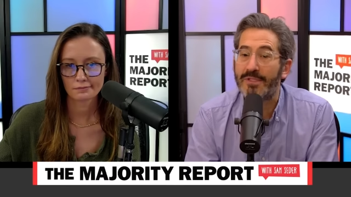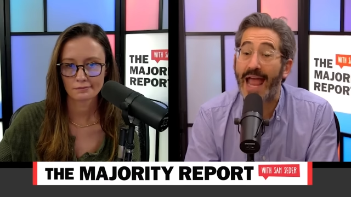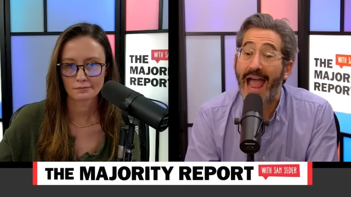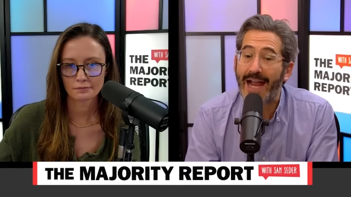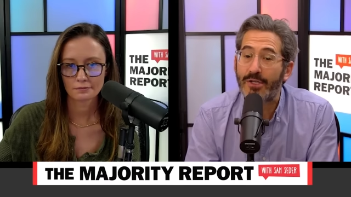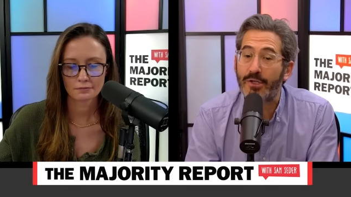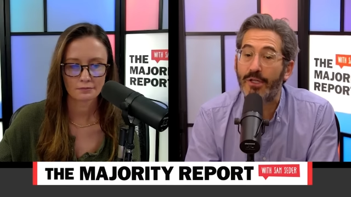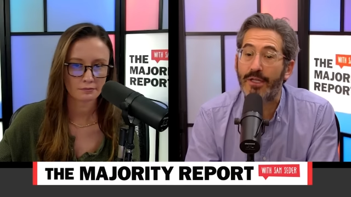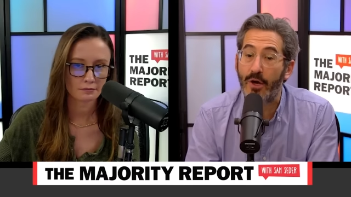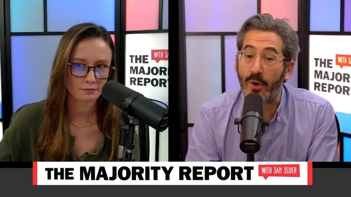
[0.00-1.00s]
Speaker 1: what's
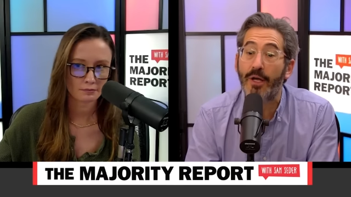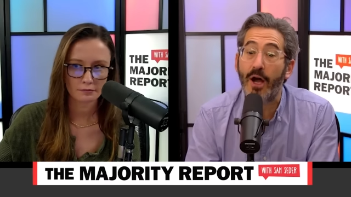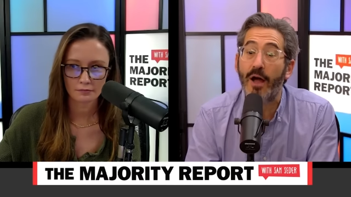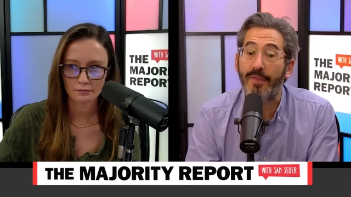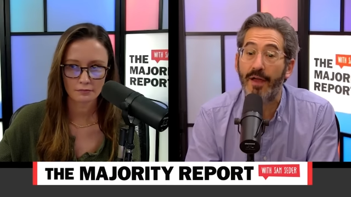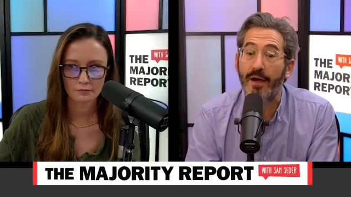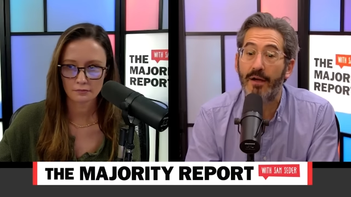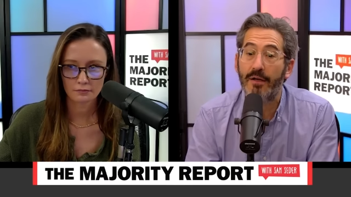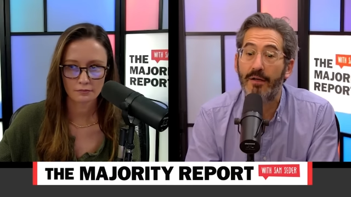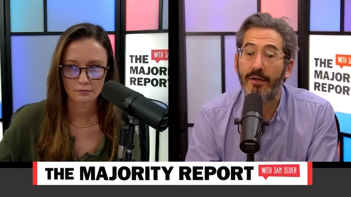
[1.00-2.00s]
actually going on
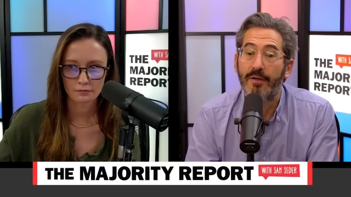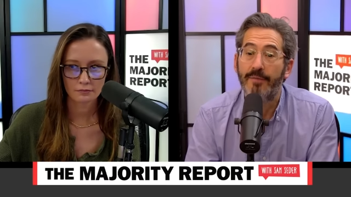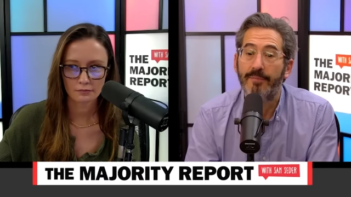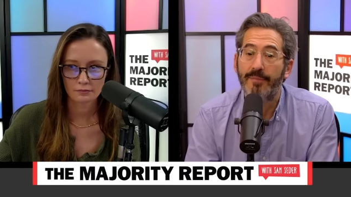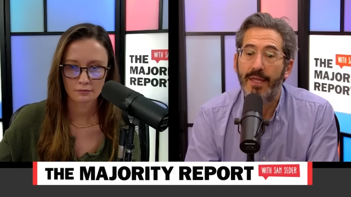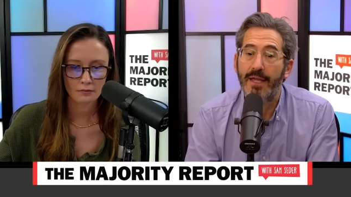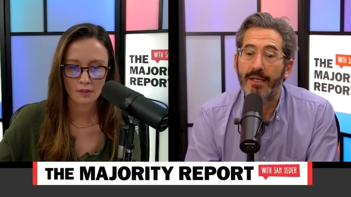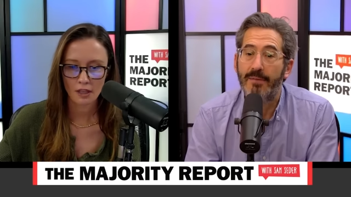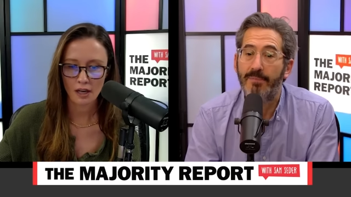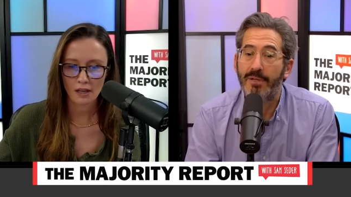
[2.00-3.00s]
there
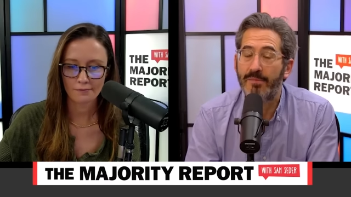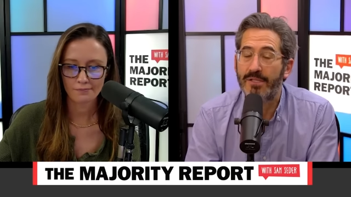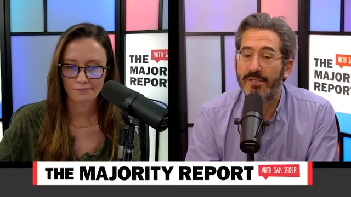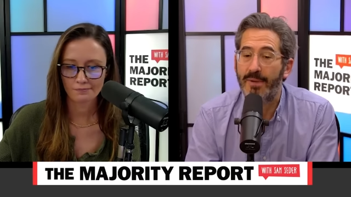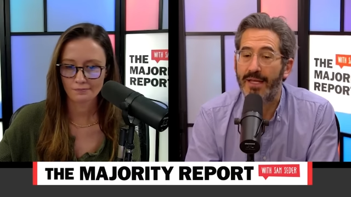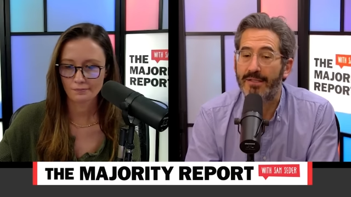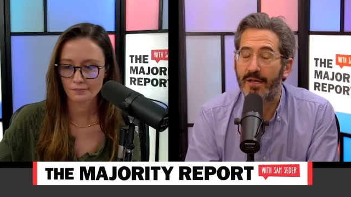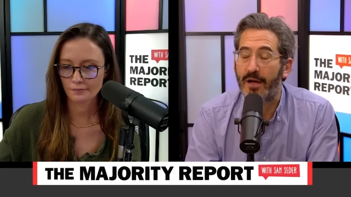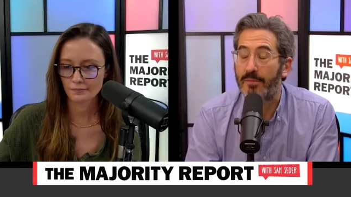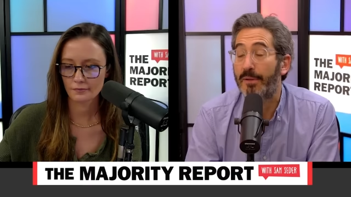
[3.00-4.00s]
and it becomes a
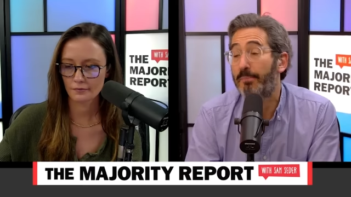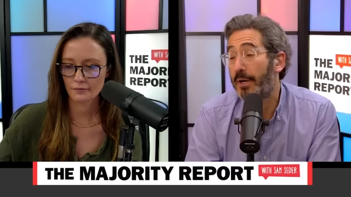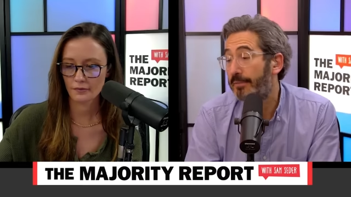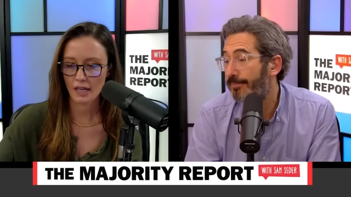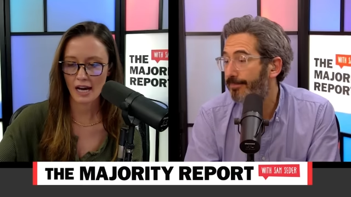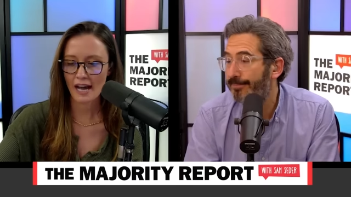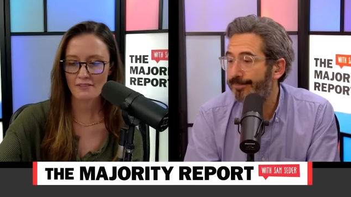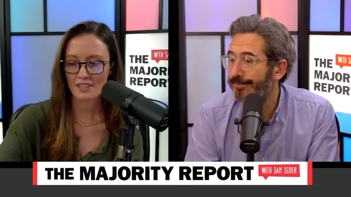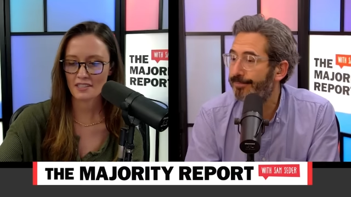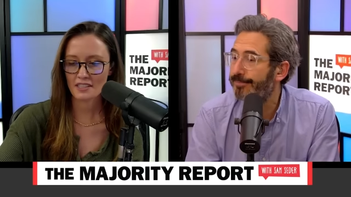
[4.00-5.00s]
semantic argument. But I
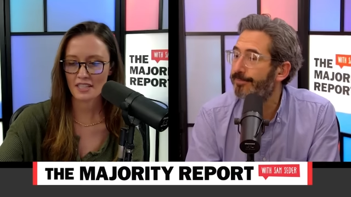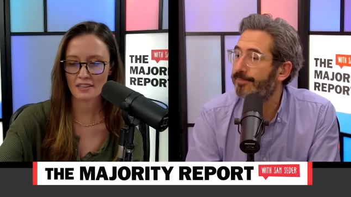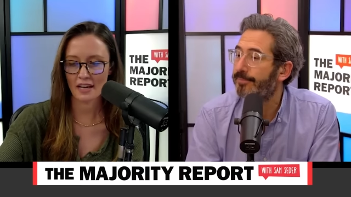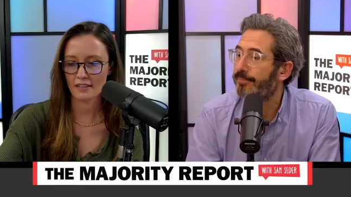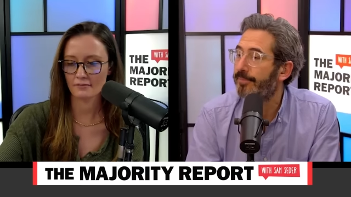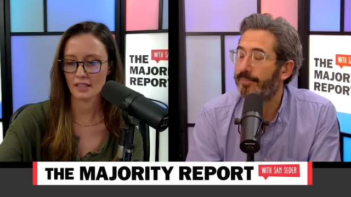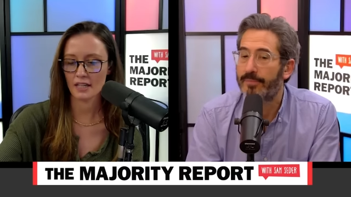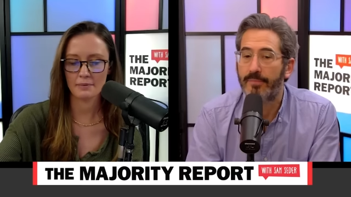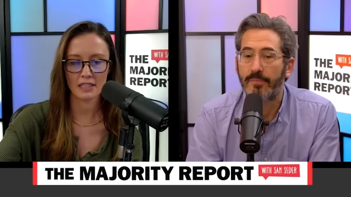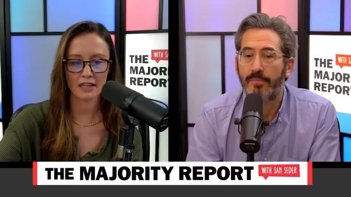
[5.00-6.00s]
haven't seen that.
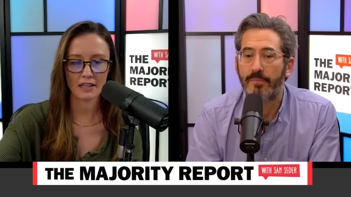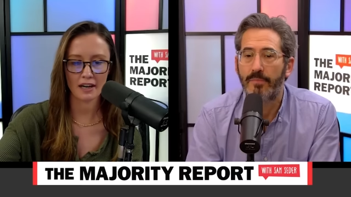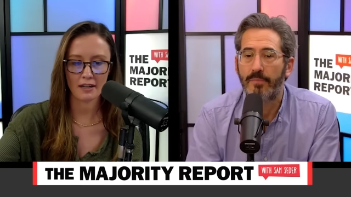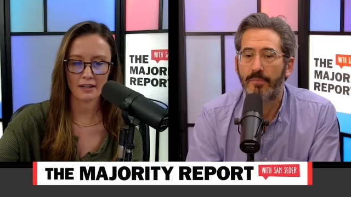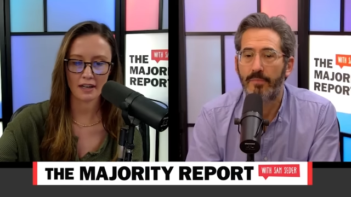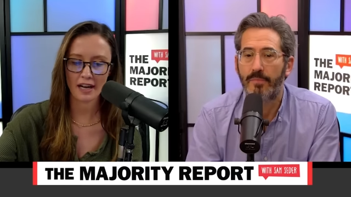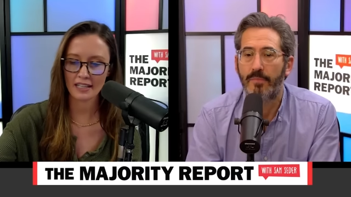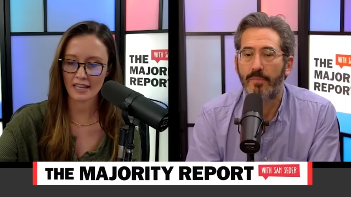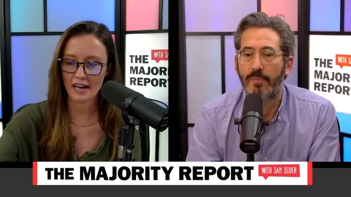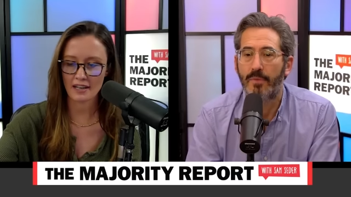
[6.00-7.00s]
Speaker 2: I mean, I I, I
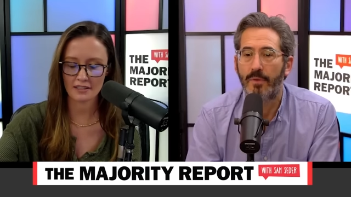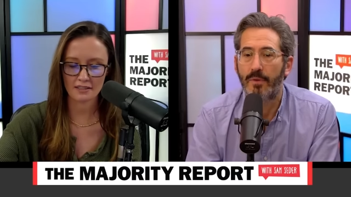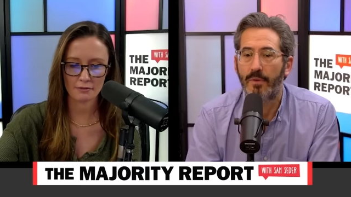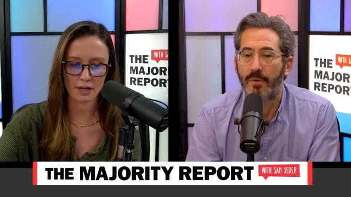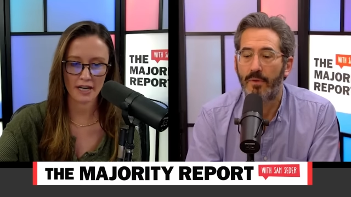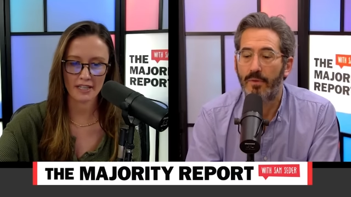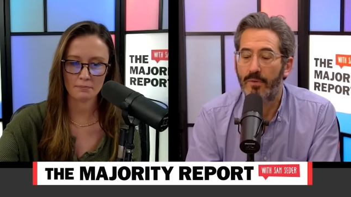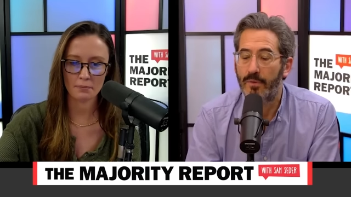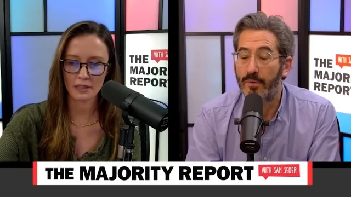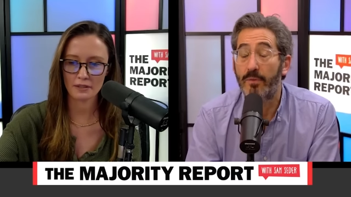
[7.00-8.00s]
guess
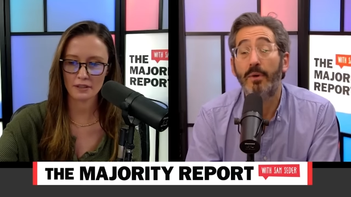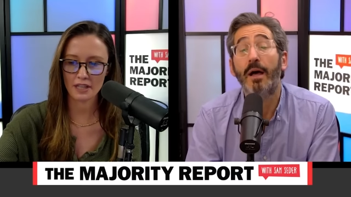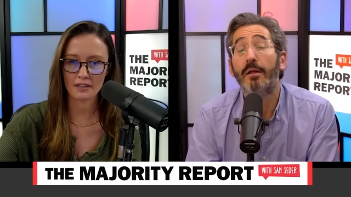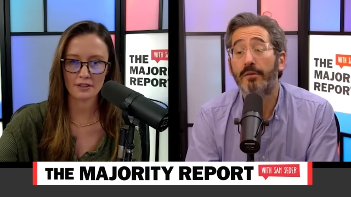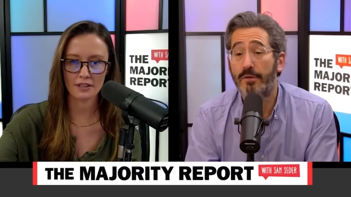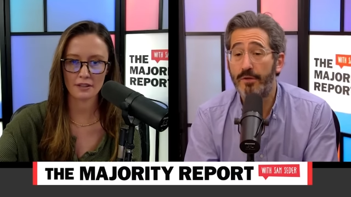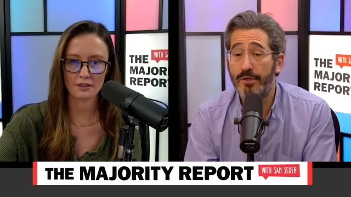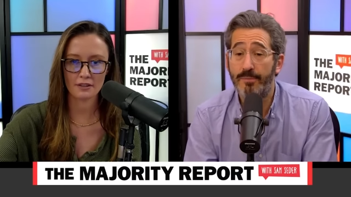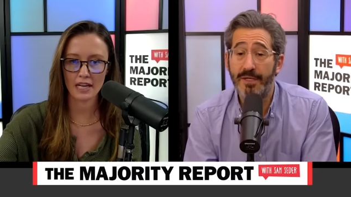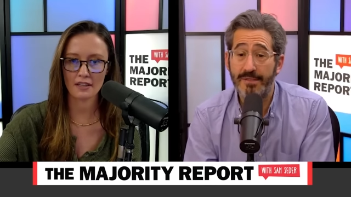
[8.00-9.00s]
right, but oh, that, well,
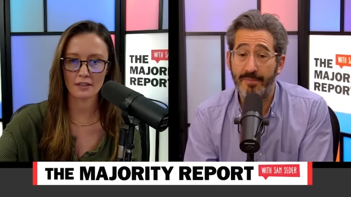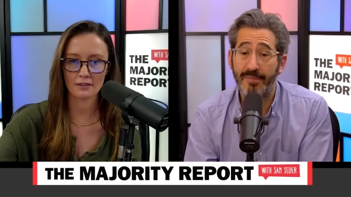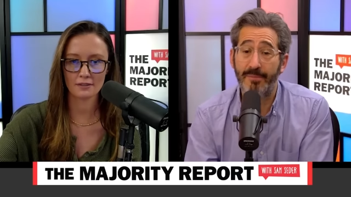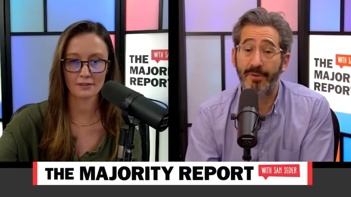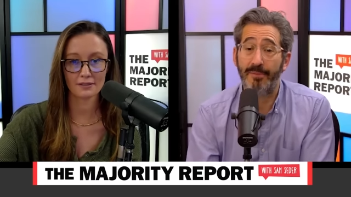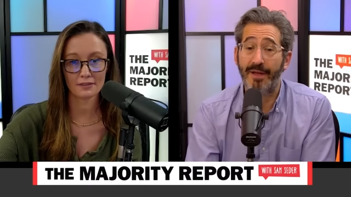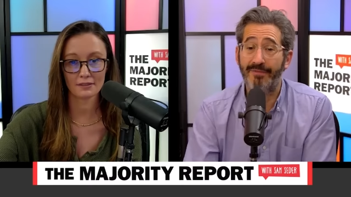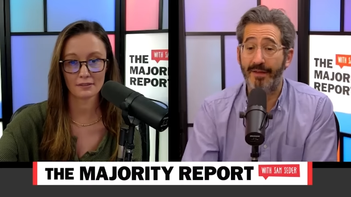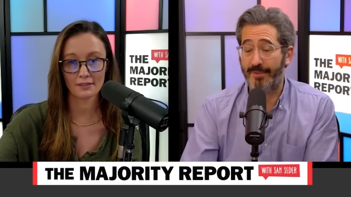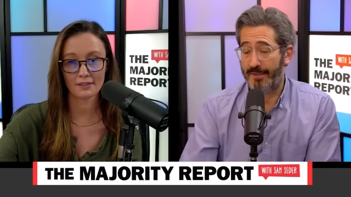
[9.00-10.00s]
you should that, meet
Speaker 1: some people in
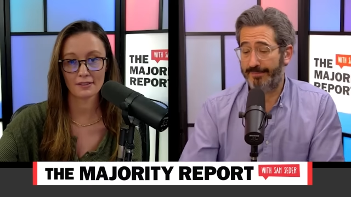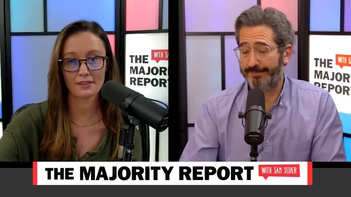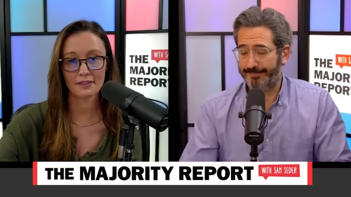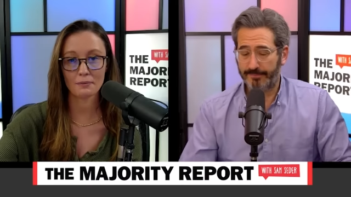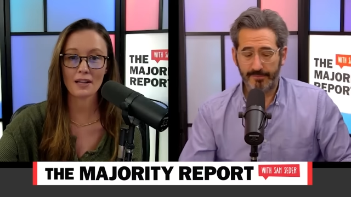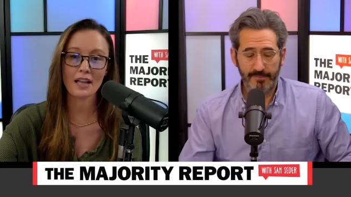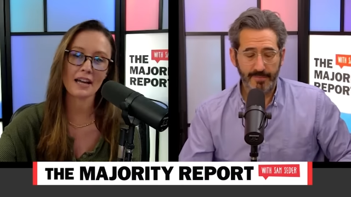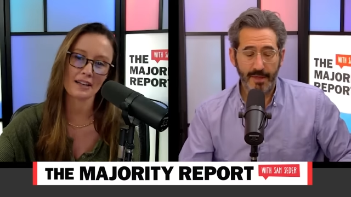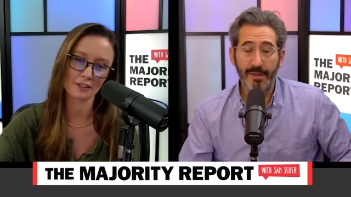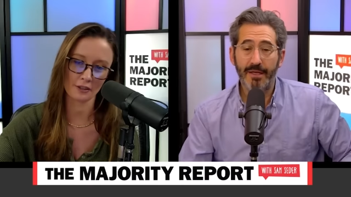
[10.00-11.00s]
my family.
Speaker 2: Well, I, uh,
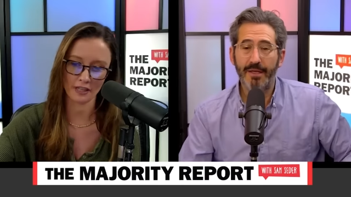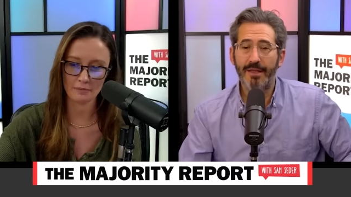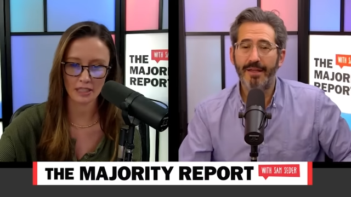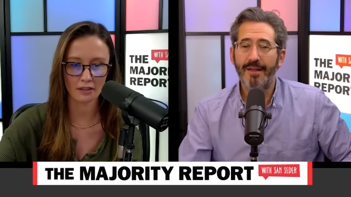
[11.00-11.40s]
I look, I mean, I mean,